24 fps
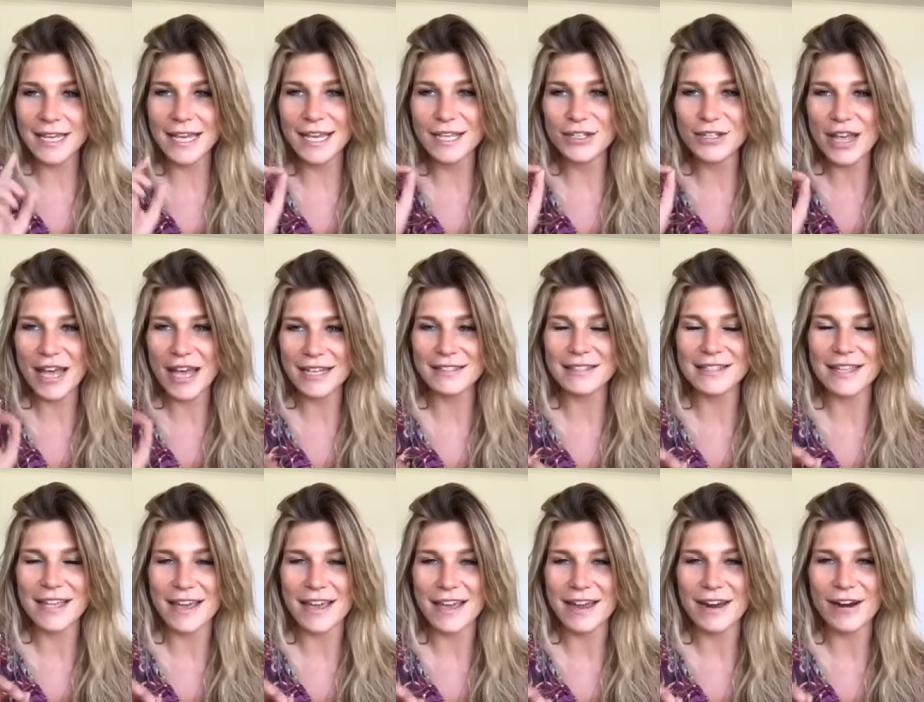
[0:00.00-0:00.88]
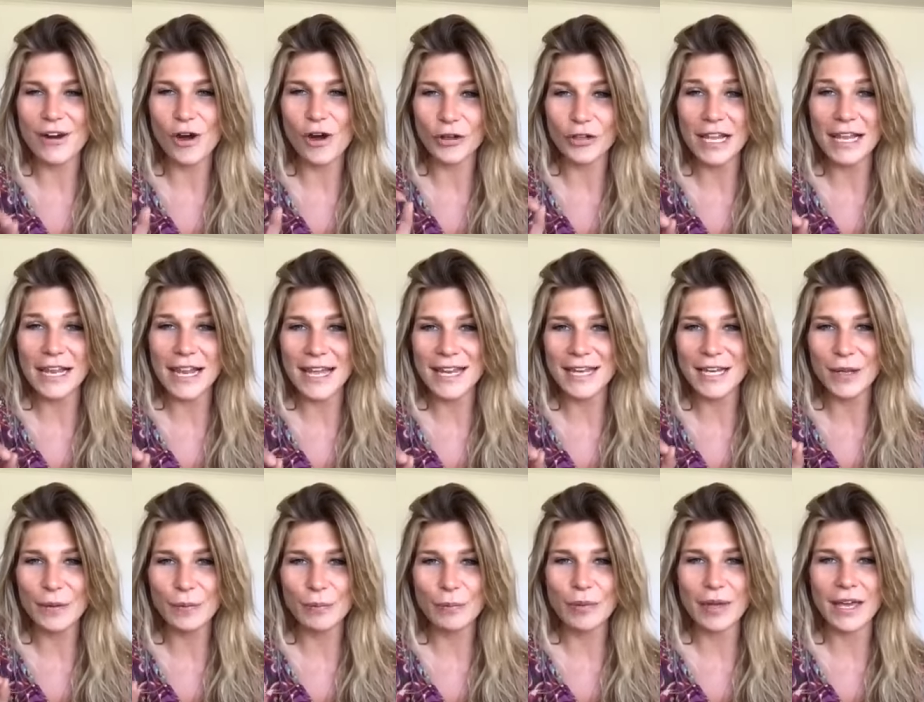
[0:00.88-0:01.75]
it had there on the
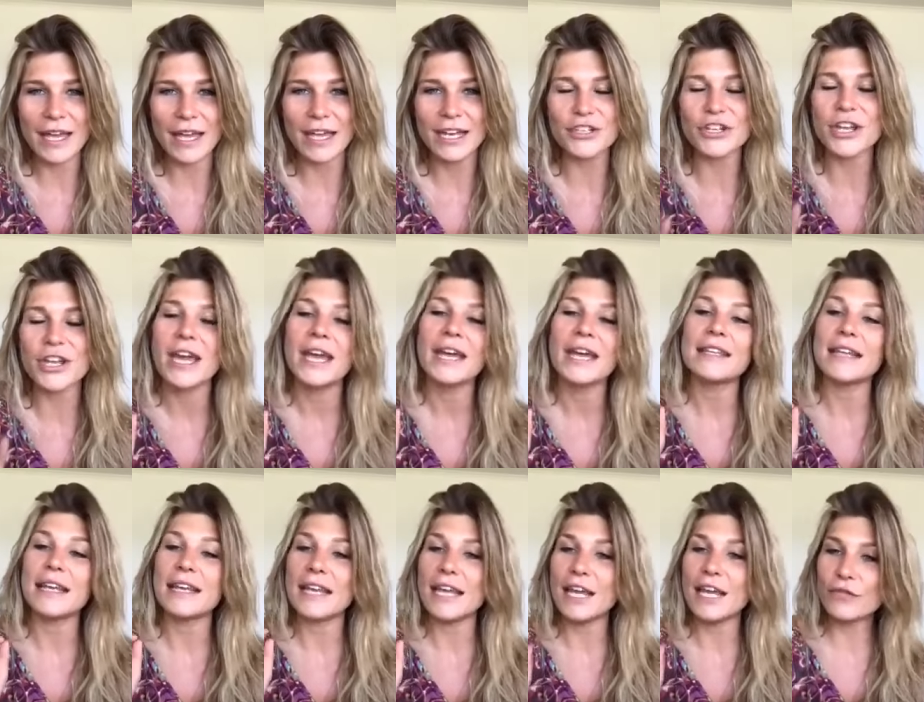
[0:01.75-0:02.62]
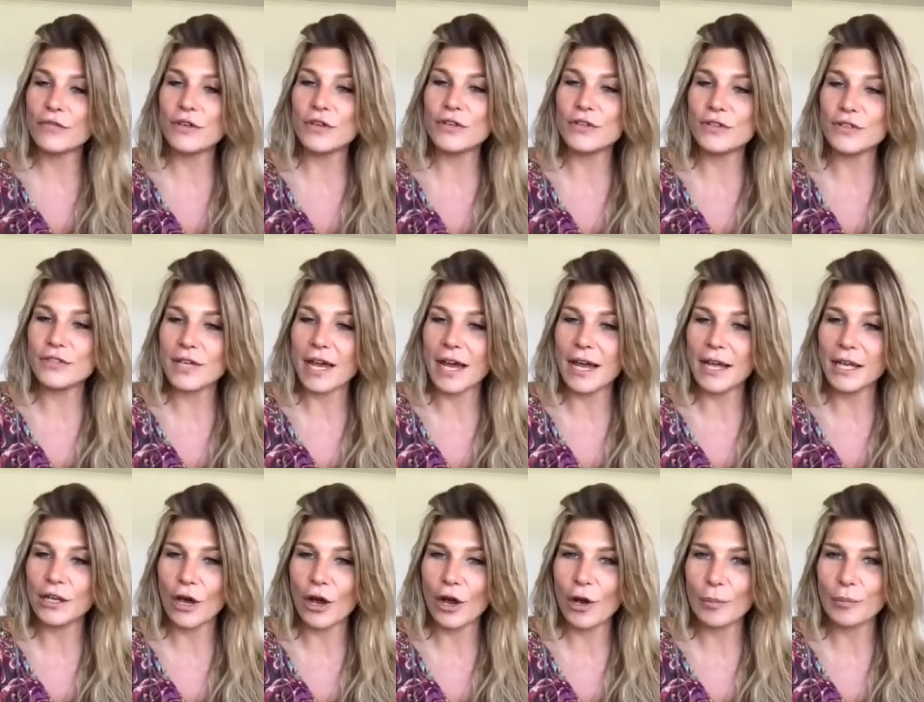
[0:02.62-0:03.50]
landing page that if you
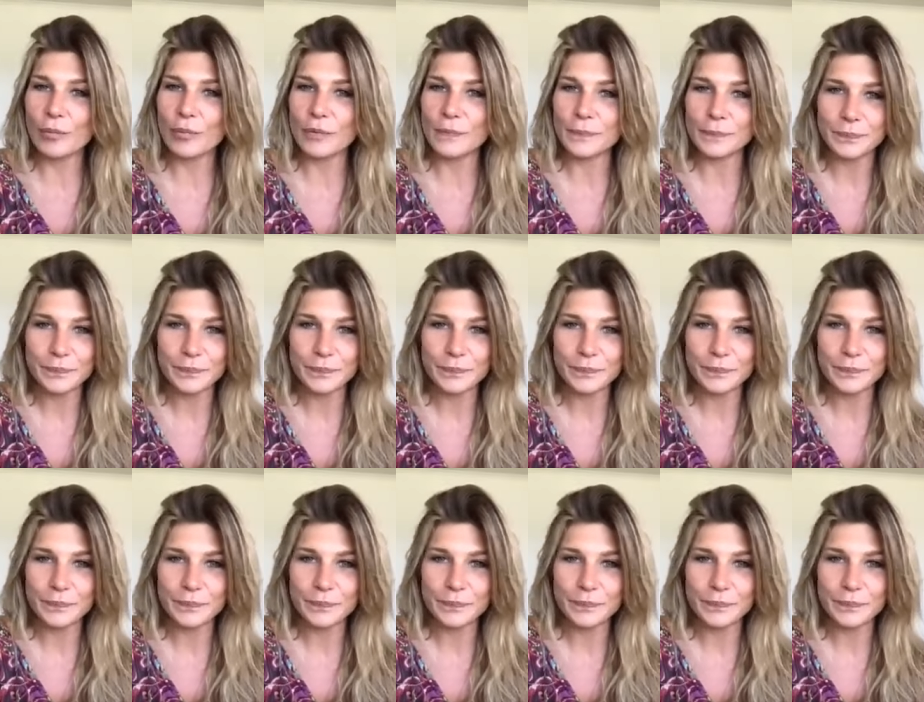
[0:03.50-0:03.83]
sign up,